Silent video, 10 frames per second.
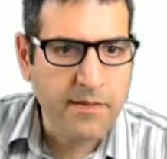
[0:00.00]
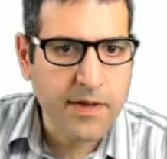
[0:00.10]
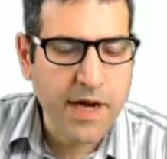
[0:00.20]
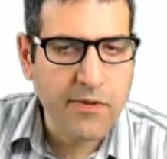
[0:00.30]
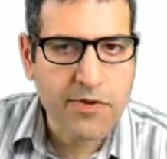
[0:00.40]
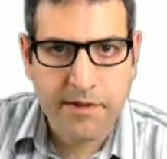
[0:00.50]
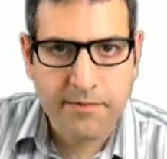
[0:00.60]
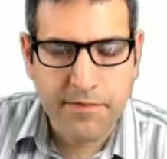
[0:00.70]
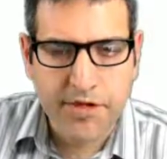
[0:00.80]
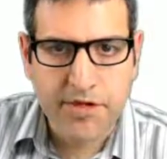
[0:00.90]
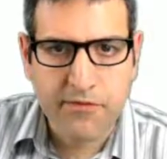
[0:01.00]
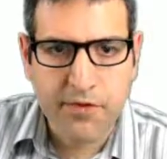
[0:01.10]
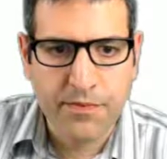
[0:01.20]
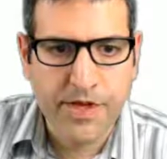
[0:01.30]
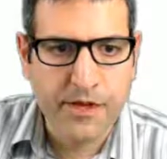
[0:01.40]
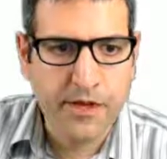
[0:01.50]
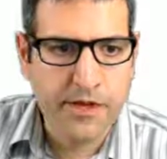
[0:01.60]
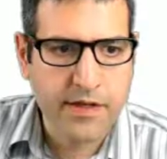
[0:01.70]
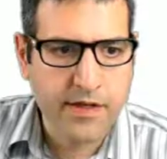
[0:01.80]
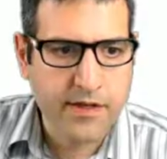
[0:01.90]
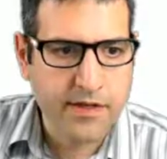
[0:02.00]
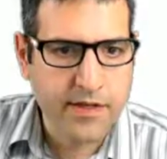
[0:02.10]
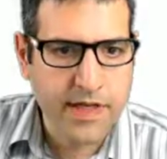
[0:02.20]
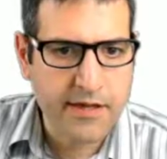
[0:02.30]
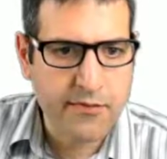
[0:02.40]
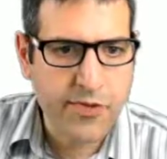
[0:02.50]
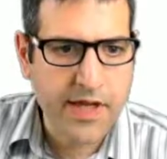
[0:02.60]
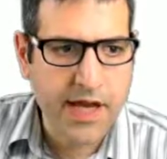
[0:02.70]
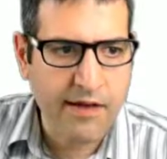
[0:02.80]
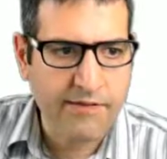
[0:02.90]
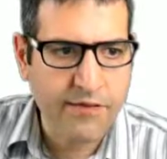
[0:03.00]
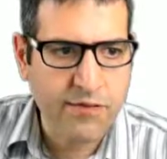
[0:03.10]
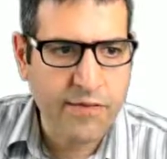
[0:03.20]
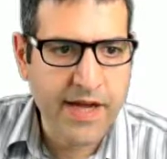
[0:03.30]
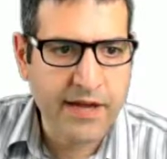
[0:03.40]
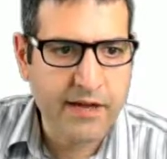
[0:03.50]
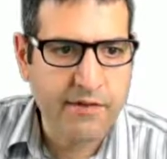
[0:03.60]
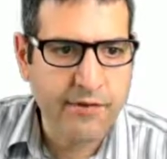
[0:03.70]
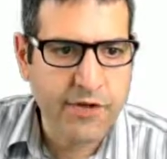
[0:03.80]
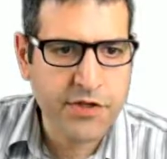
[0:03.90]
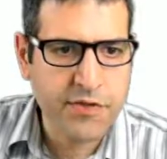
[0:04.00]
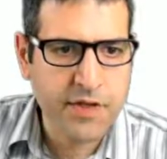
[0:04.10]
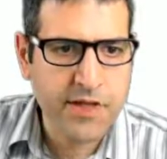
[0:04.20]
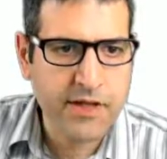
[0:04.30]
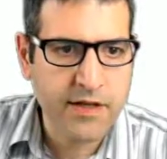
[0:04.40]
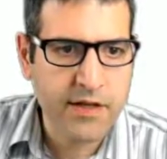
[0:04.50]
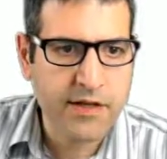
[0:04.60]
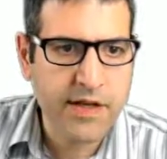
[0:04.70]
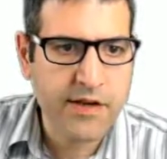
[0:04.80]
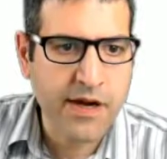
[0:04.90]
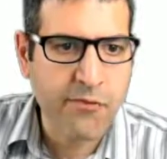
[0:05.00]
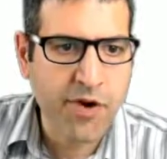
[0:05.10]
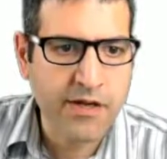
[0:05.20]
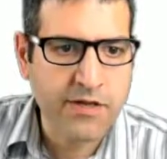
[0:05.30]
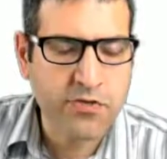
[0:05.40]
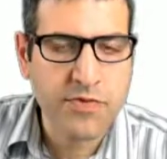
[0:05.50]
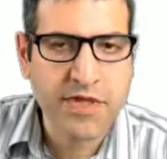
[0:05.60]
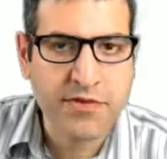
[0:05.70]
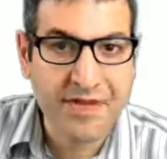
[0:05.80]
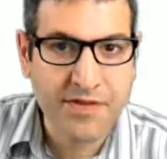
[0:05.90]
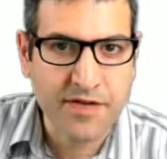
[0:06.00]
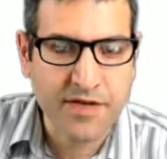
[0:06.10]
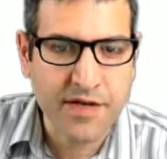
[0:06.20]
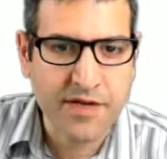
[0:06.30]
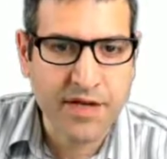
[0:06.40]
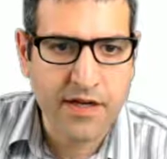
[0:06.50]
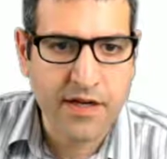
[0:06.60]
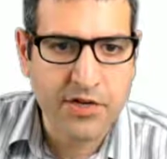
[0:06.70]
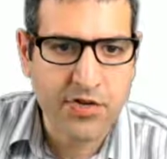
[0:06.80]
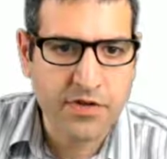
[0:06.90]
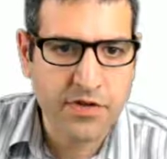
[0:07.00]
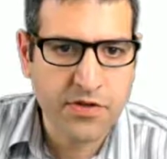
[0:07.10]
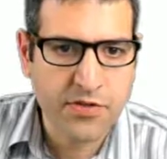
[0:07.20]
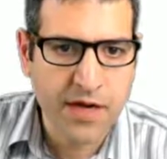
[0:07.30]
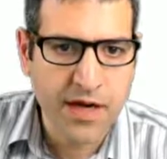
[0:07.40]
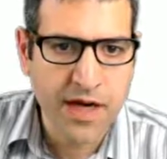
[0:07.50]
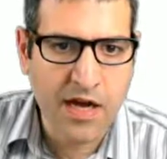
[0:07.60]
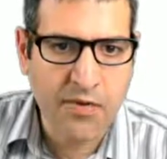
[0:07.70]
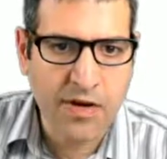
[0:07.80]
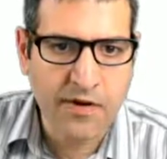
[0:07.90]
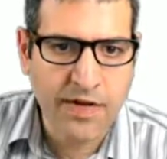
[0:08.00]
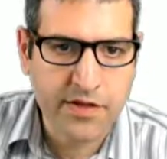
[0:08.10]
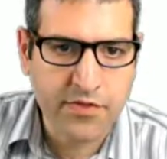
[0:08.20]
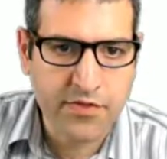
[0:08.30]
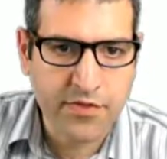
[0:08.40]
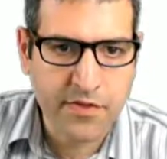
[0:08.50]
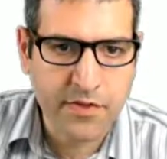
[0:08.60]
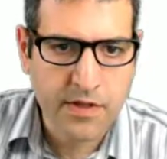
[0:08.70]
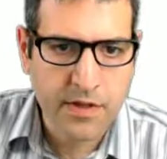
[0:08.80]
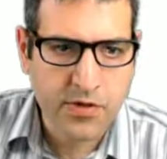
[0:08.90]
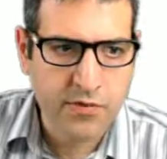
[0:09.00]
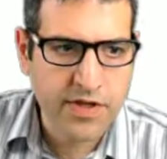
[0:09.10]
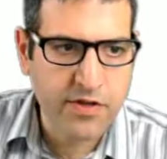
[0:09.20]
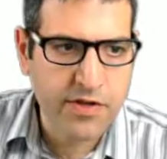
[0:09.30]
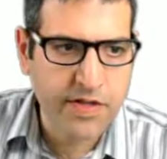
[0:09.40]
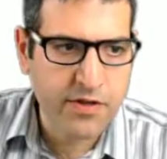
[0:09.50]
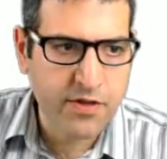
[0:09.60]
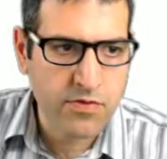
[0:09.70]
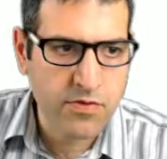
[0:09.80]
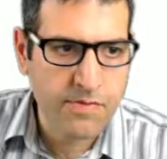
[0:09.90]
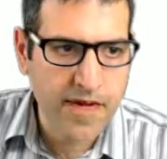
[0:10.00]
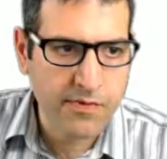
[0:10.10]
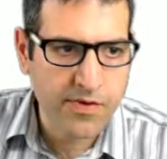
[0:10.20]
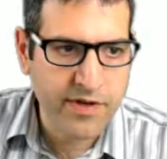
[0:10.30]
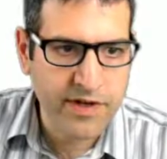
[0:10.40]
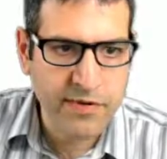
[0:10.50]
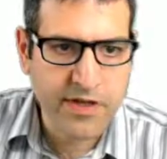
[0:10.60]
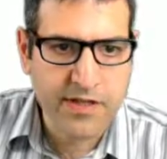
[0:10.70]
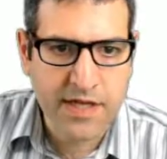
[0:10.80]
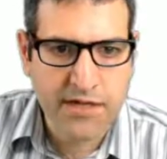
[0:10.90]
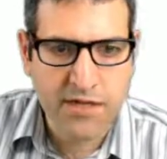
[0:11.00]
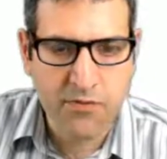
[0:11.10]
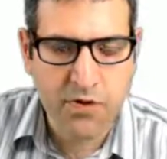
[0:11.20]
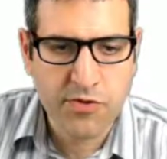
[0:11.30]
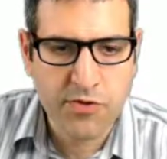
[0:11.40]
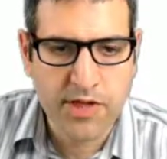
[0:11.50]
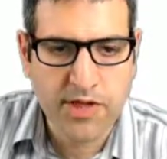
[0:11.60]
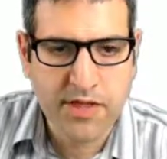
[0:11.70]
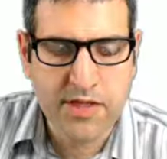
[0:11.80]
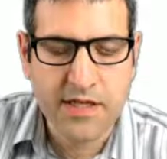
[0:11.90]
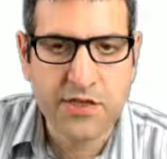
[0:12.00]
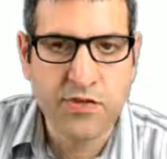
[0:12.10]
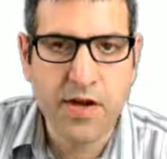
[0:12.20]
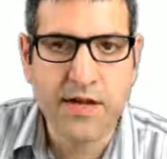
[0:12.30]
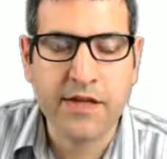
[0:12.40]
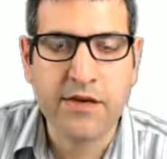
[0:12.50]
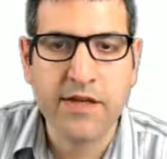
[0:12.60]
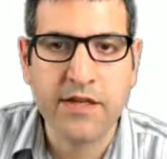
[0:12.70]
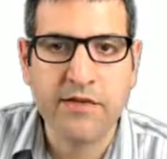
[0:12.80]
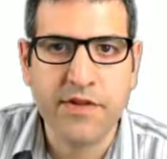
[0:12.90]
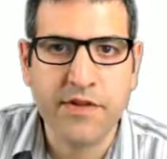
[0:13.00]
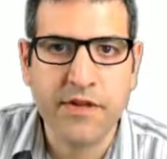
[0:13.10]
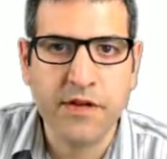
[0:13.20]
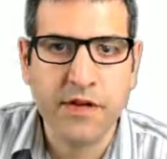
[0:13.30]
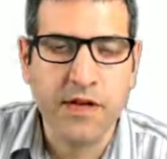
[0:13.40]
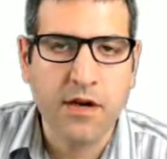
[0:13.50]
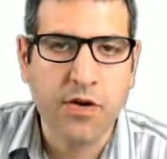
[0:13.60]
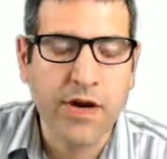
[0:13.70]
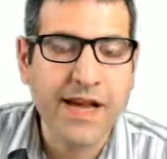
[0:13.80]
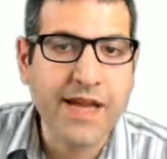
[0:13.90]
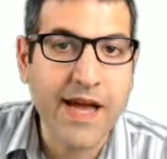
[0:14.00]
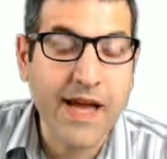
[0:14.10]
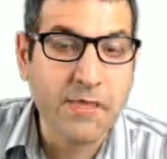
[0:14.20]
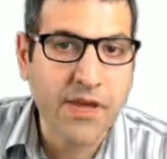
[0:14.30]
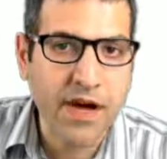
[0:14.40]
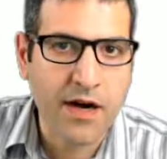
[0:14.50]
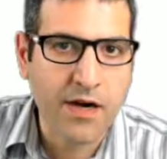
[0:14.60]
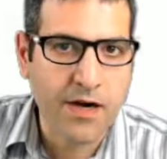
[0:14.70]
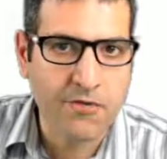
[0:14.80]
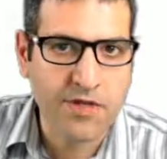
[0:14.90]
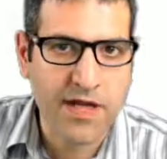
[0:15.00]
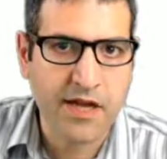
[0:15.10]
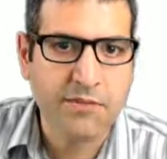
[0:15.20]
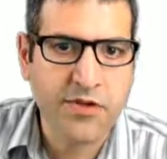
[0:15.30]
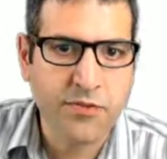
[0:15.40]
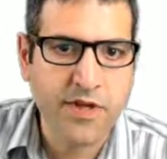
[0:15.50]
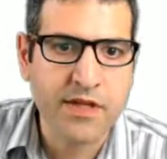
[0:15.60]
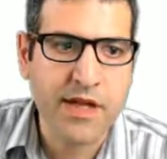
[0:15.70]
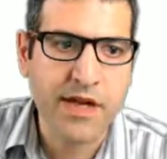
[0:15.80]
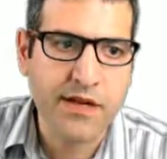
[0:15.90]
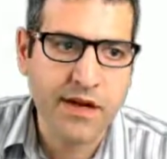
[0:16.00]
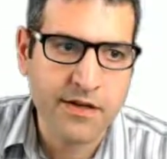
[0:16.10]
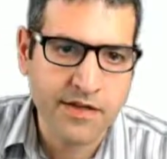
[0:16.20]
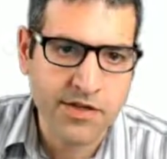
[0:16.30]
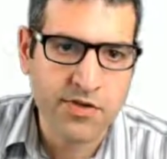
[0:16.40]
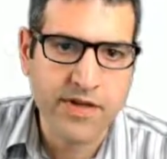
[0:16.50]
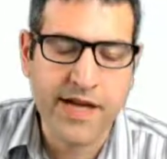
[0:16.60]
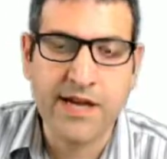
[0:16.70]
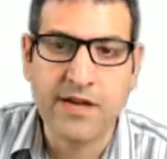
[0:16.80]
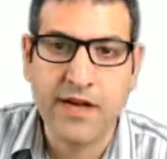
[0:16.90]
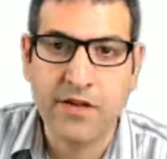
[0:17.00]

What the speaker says: our mission will be here that we have to make a virtual link in area 1 to be transit area in order to allow area 2 to be connected to the backbone area. Because at this moment, you can see there is no any connectivity or any ABR, I would say, between area 0 and area